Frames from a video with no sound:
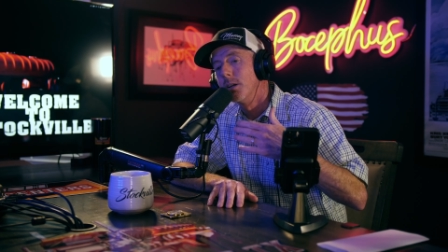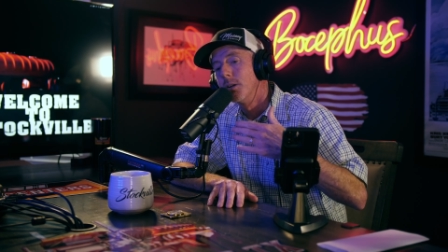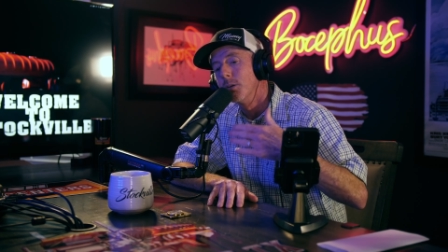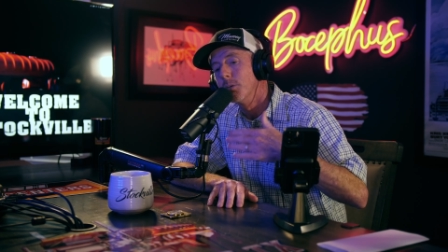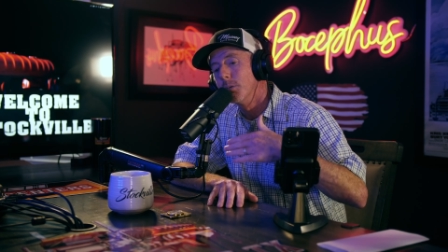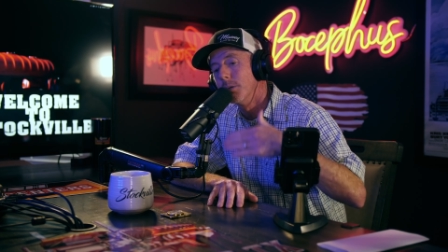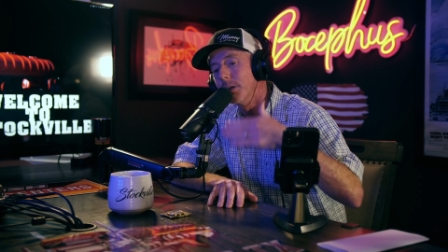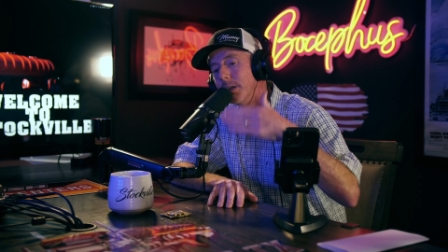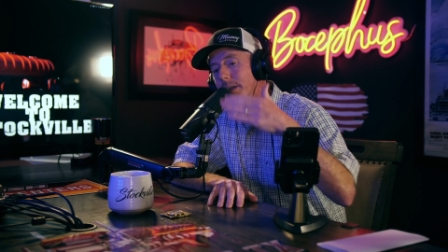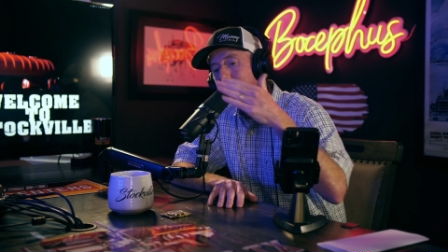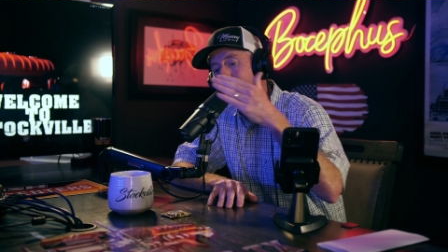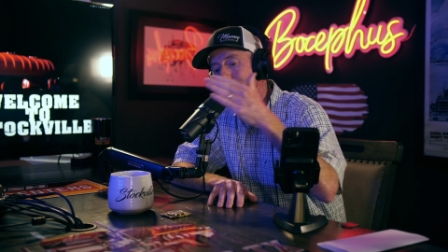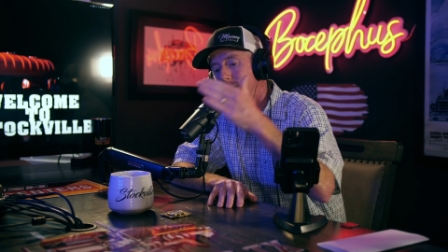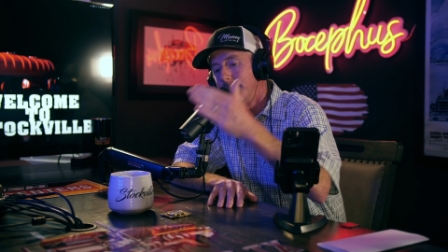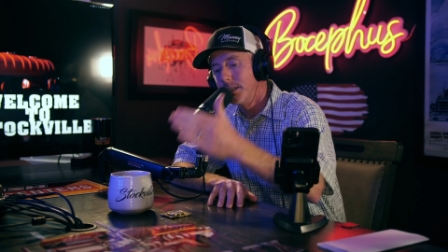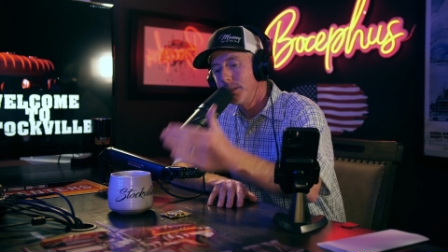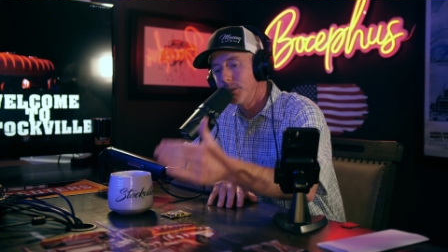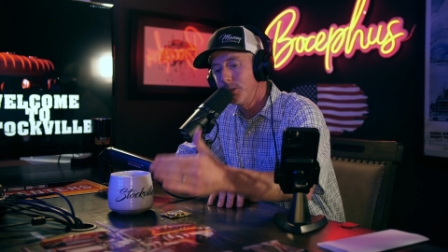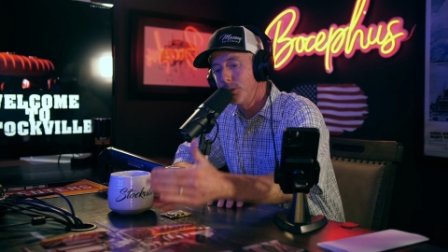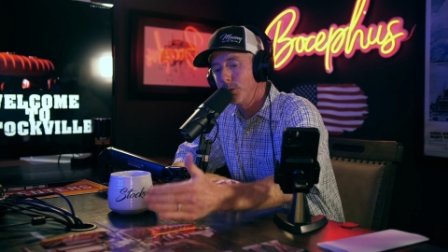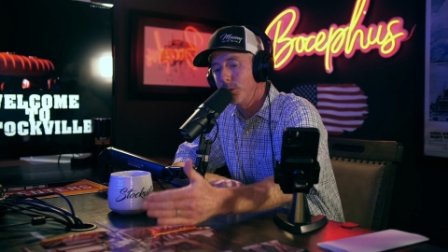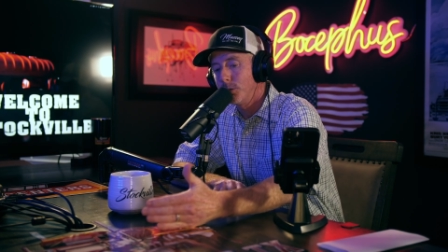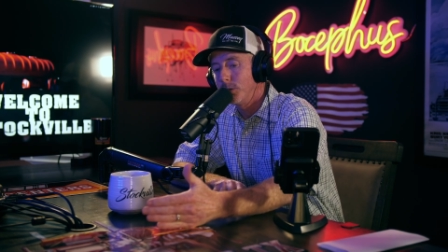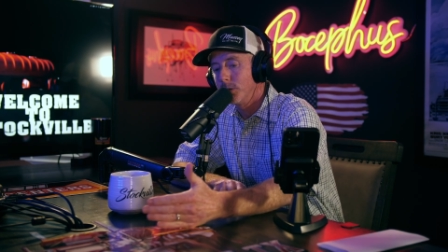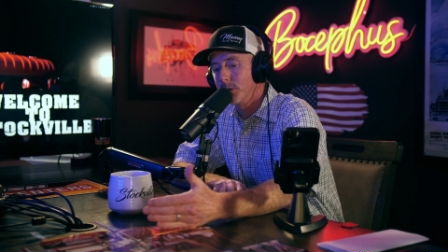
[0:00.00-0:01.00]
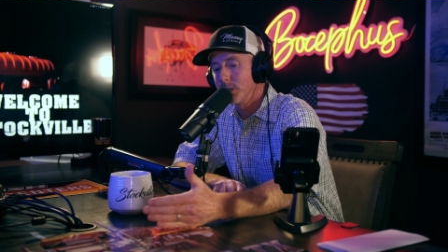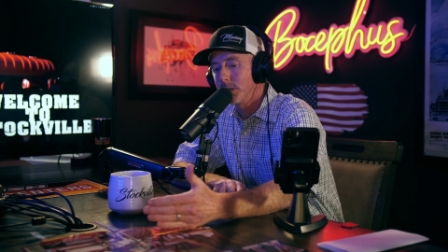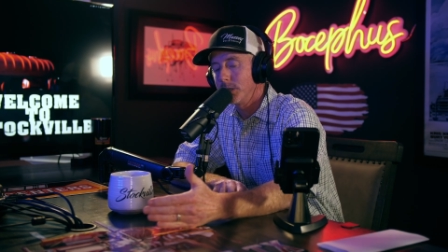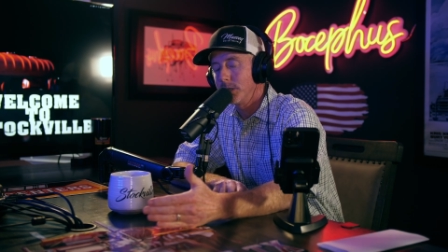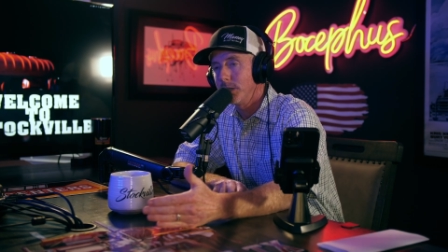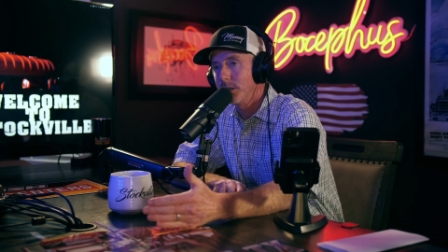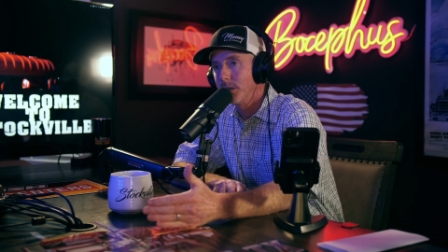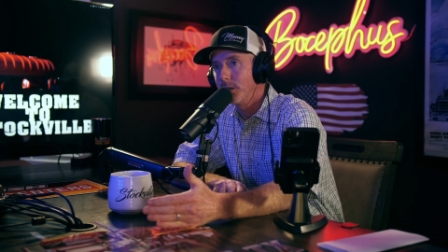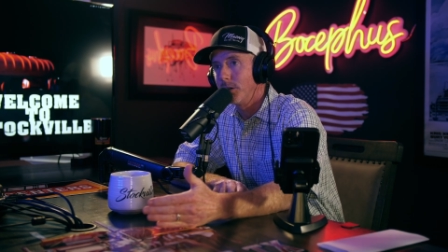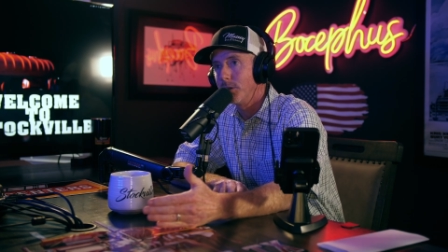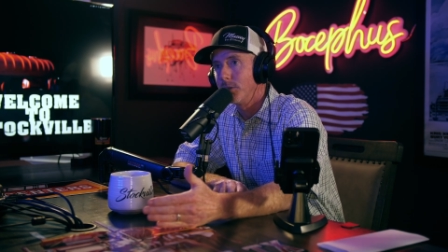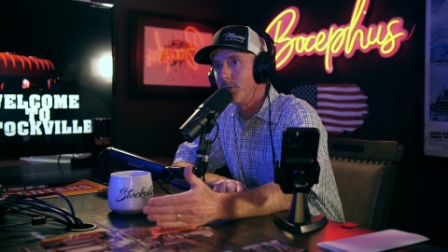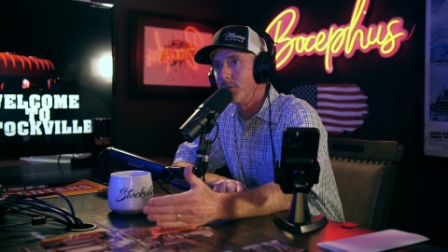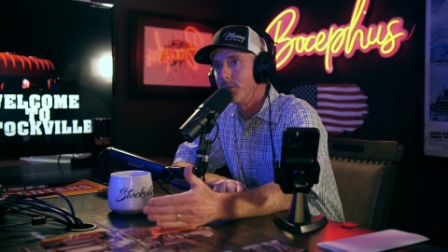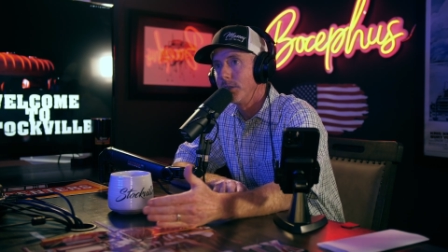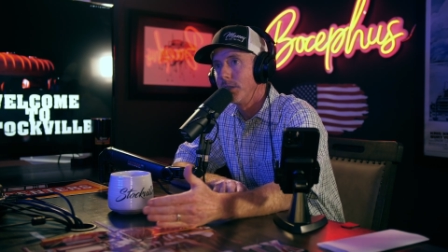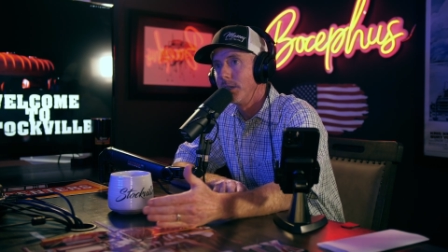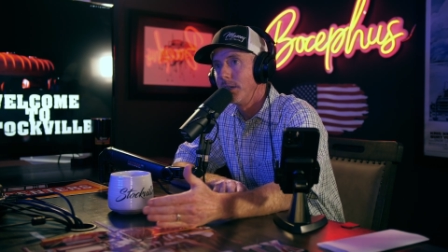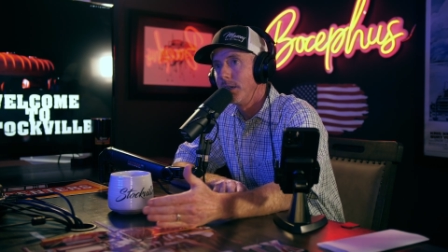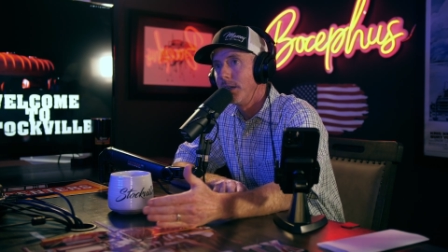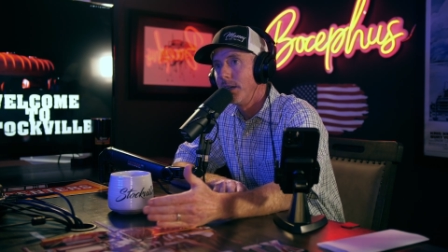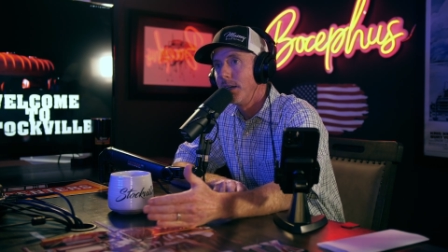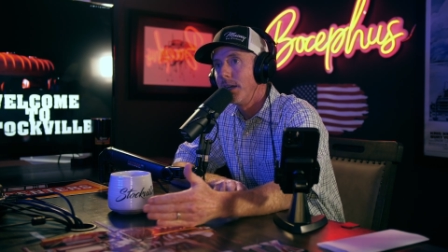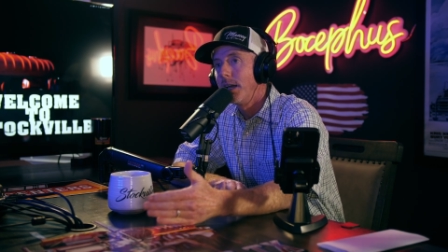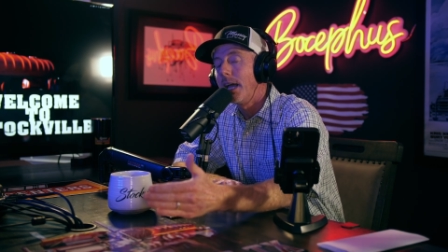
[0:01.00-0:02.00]
Relate that to yourself.
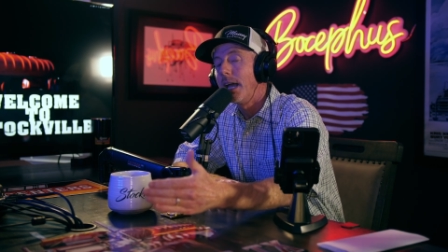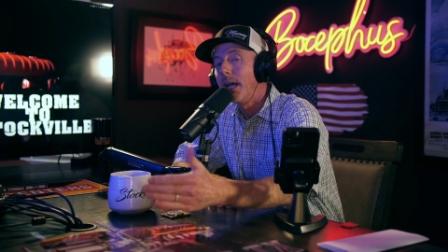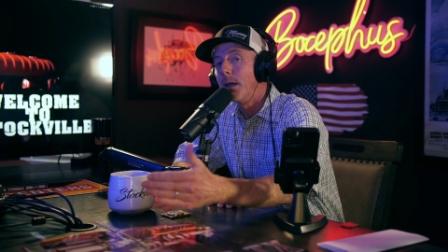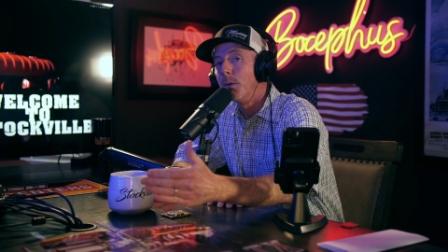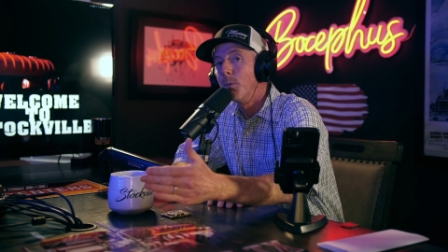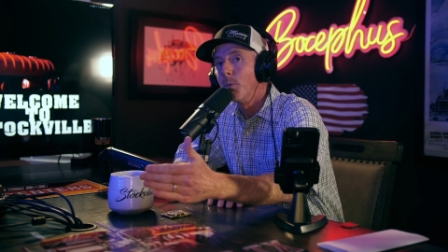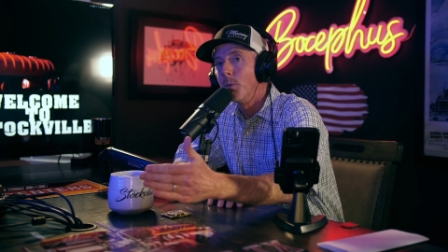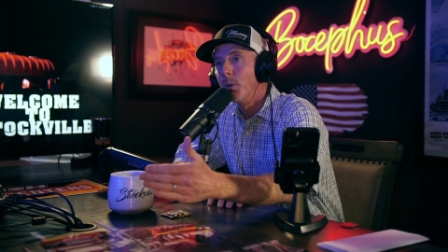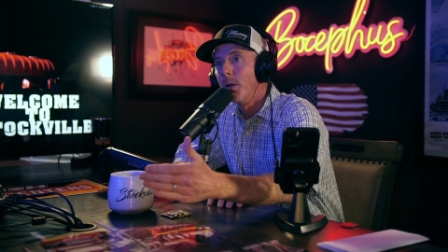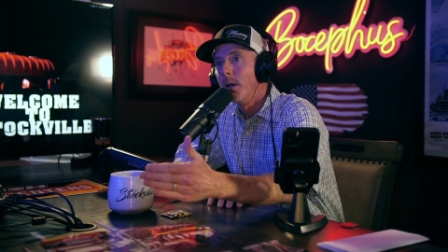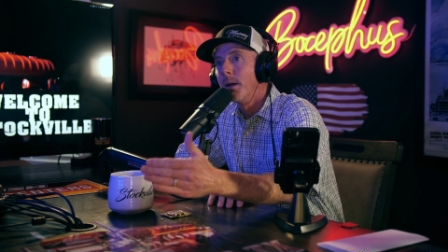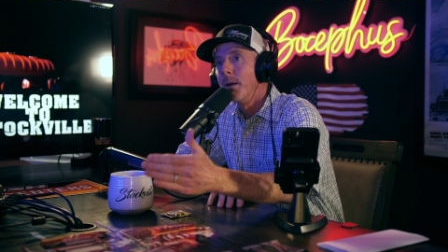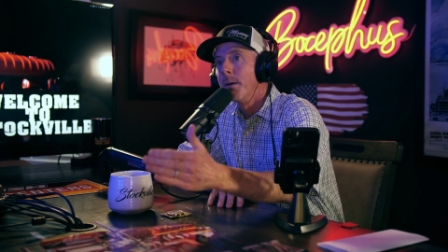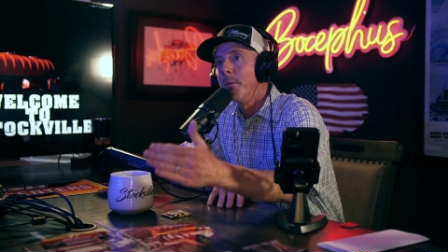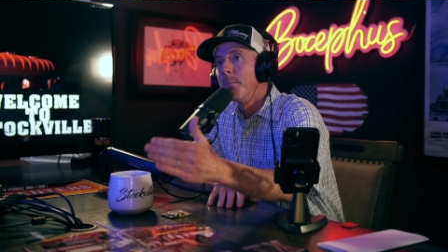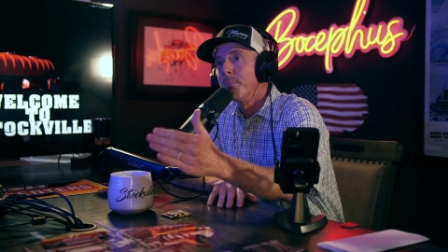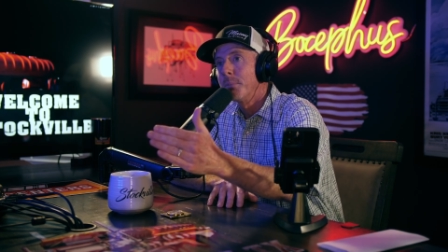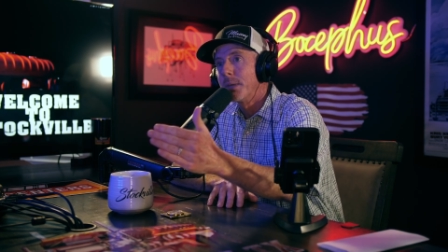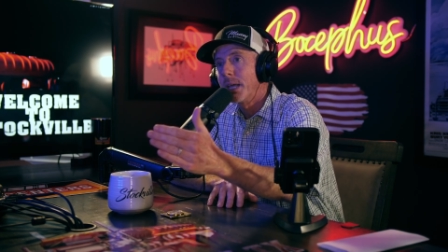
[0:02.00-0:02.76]
Yeah, don't and, forget.